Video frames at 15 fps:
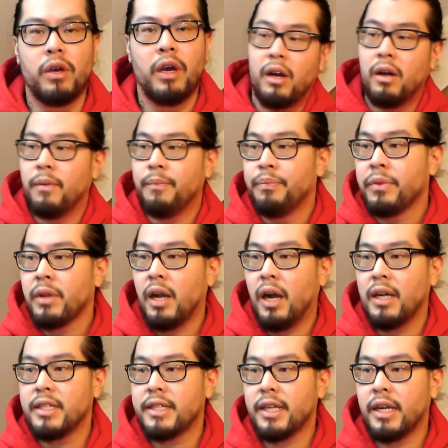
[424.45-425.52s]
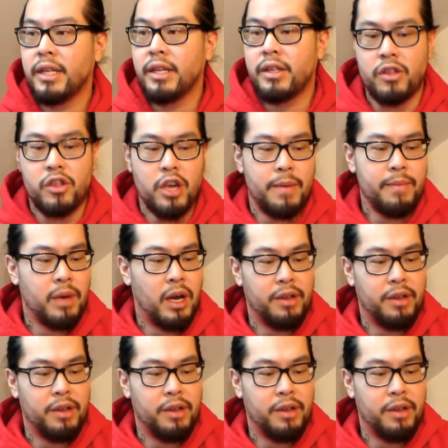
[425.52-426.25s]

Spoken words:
So I started the gym,